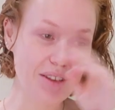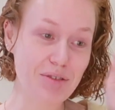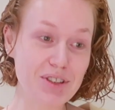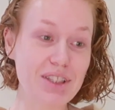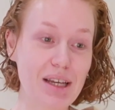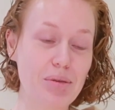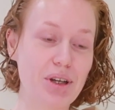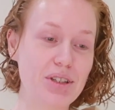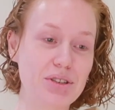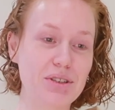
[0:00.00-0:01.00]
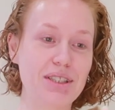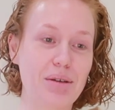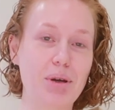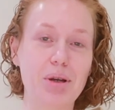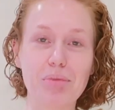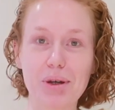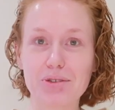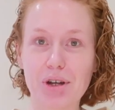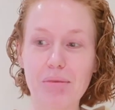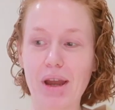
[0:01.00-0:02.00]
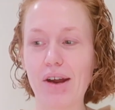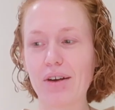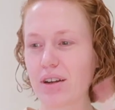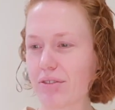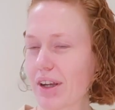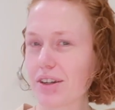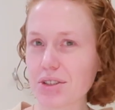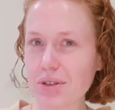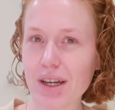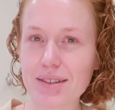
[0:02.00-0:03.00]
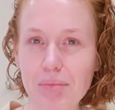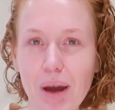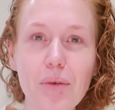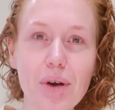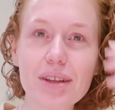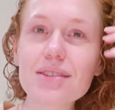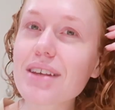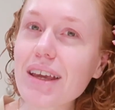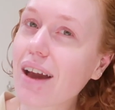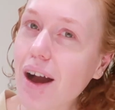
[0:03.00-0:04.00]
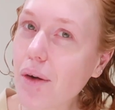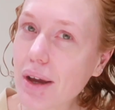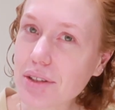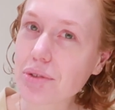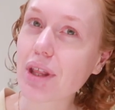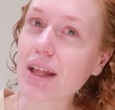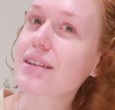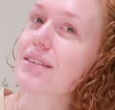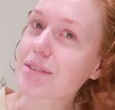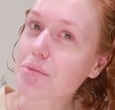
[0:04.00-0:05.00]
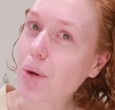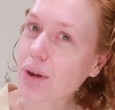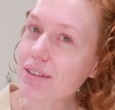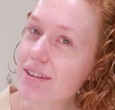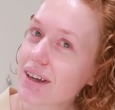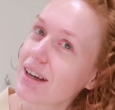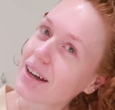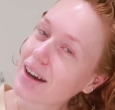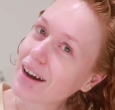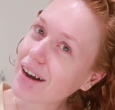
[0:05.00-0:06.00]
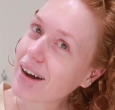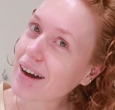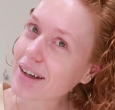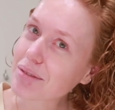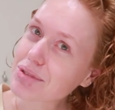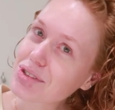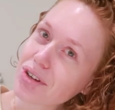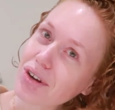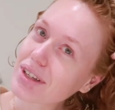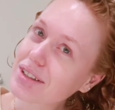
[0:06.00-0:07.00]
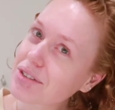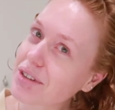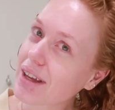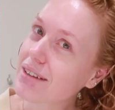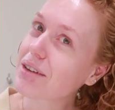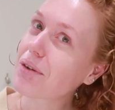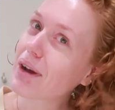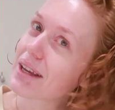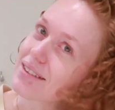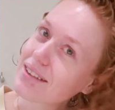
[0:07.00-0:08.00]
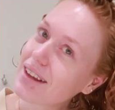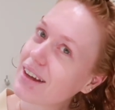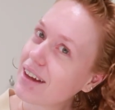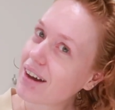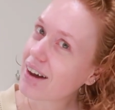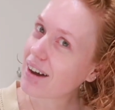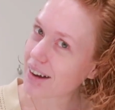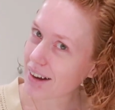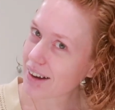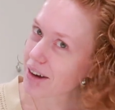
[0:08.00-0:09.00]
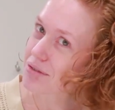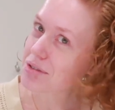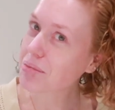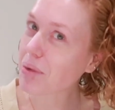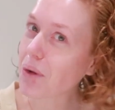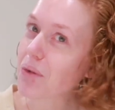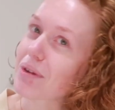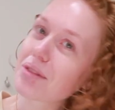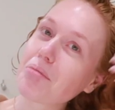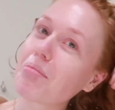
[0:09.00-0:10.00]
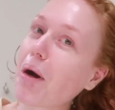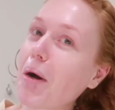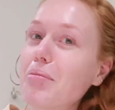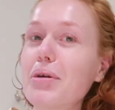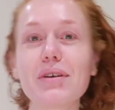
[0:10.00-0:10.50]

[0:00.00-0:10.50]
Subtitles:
first thing I'm gonna do is I'm gonna blow dry my hair, and I figured you guys might wanna see how I do that at this point. I am starting to get quite comfortable with the bob